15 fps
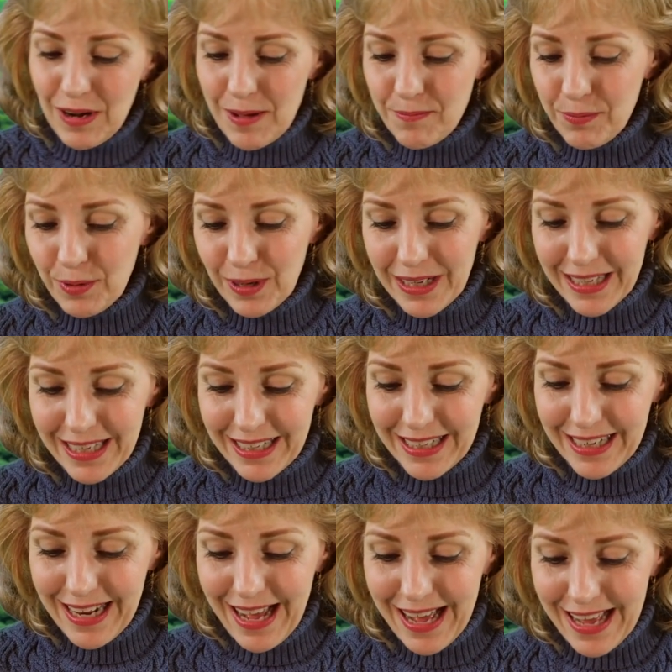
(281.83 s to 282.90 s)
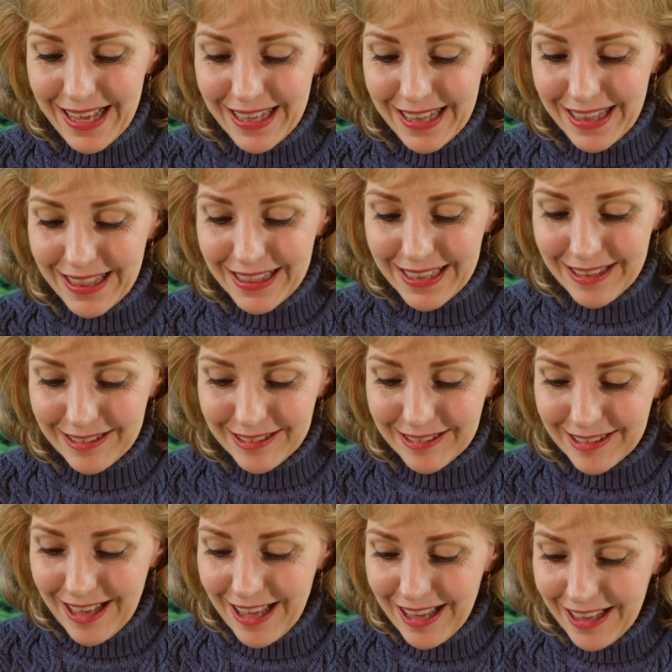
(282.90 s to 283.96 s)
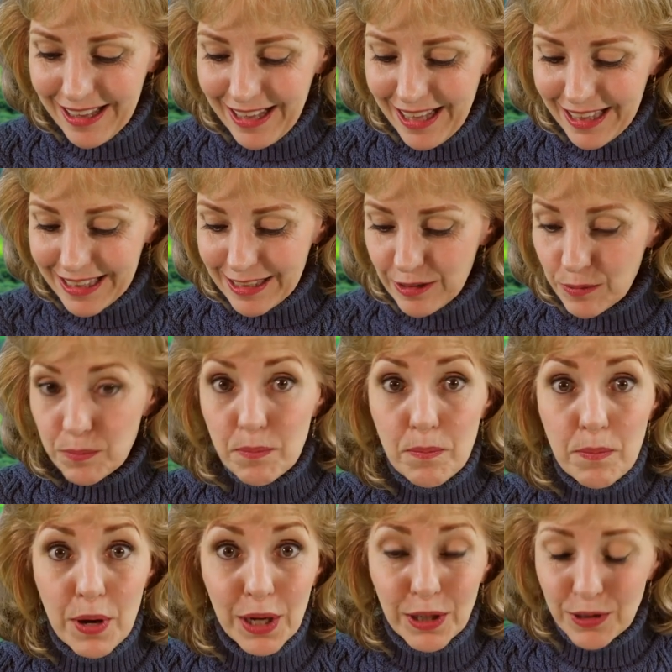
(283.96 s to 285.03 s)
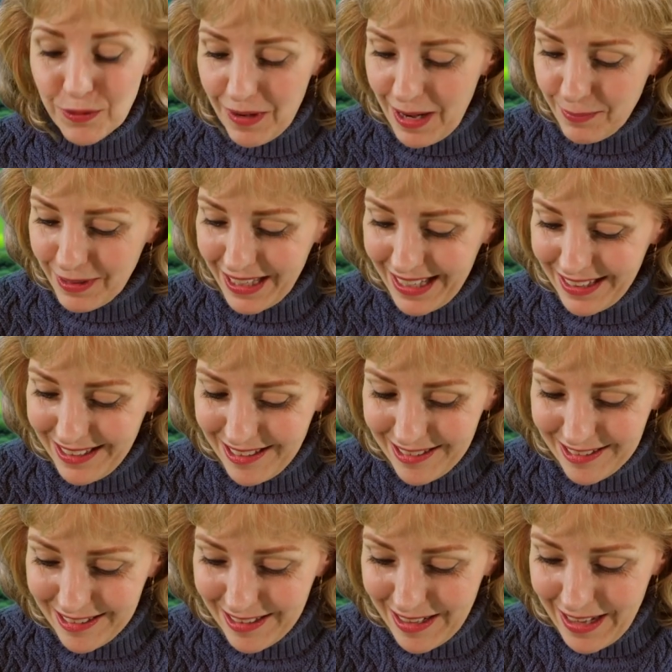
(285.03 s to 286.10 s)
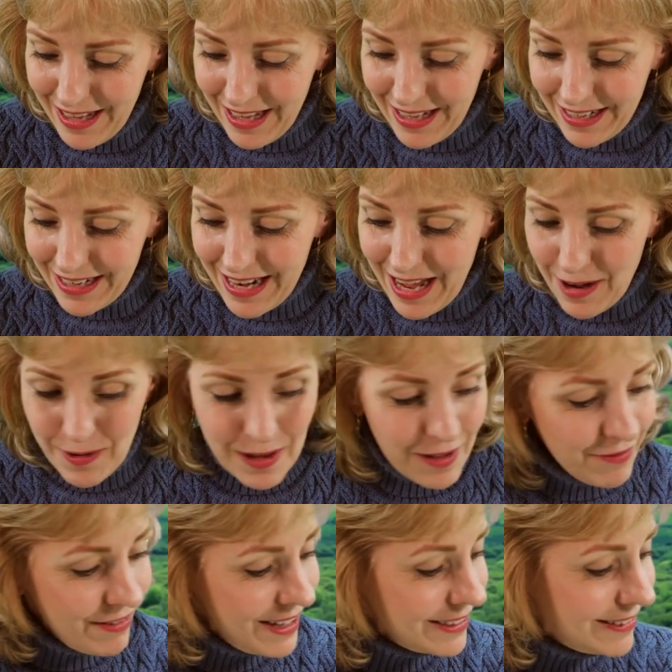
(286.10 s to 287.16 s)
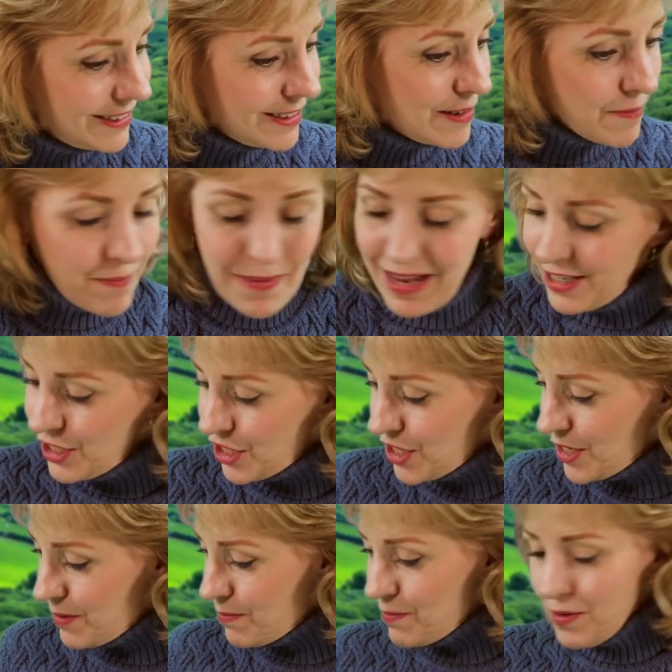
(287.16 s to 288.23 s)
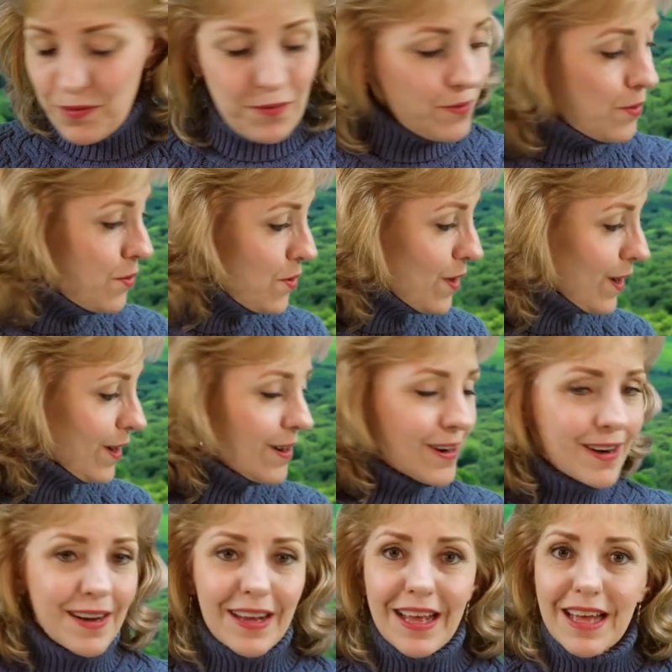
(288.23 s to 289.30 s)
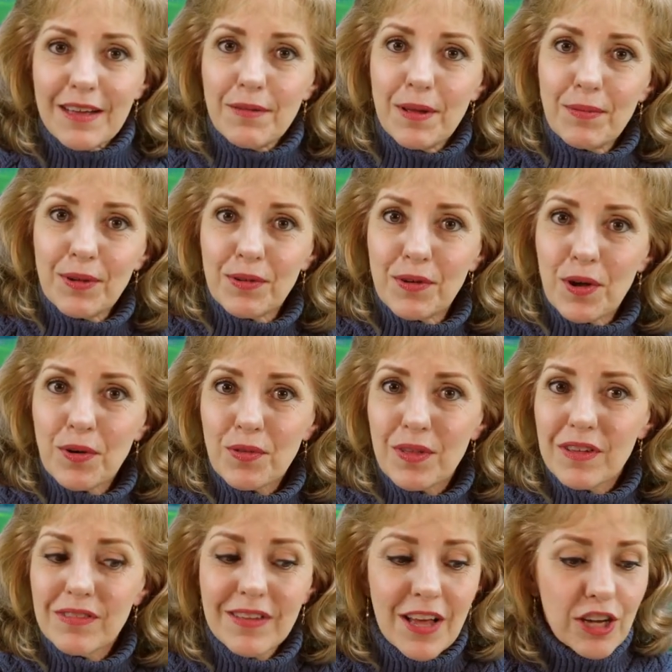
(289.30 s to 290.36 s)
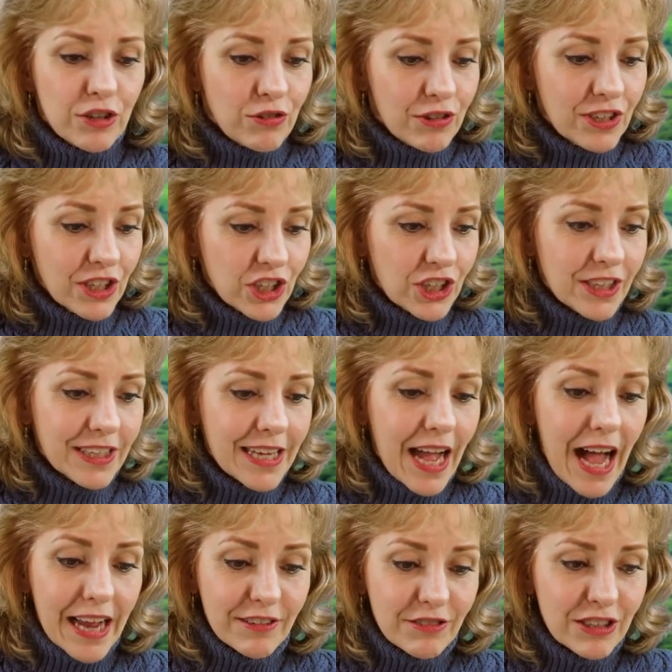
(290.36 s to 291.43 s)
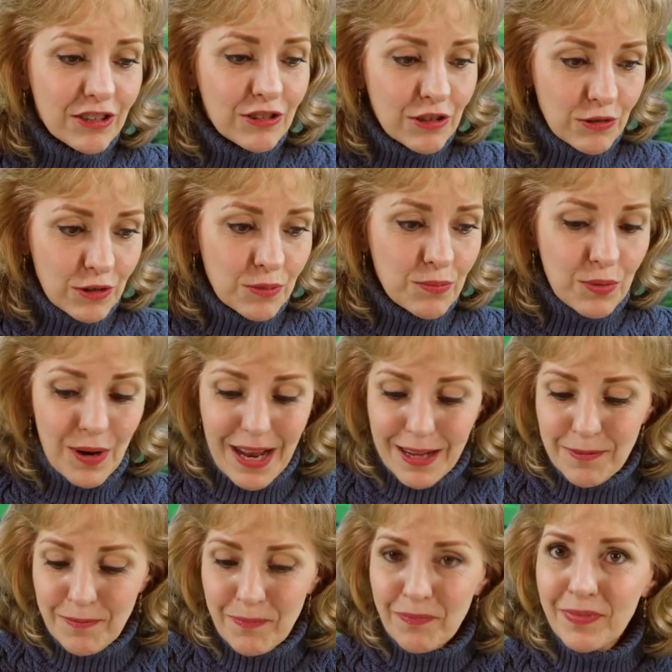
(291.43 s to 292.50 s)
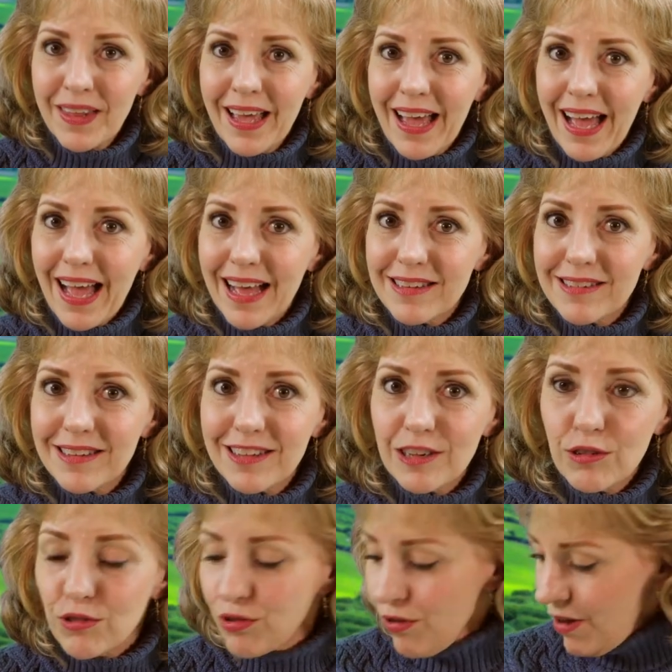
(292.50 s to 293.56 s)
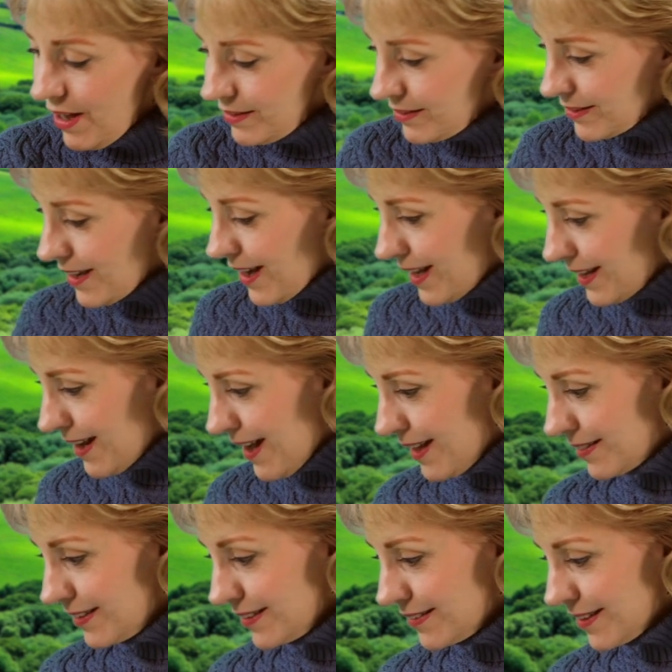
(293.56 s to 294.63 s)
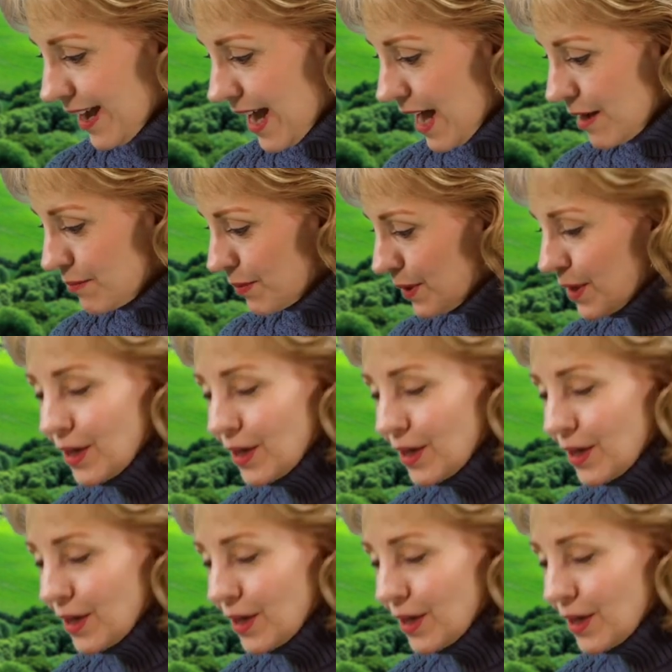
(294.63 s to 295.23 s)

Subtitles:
I'm putting in these buttered ramekins. Now, if I didn't mention it before, maybe you know this, traditionally Irish soda bread has a little cross cut on the top.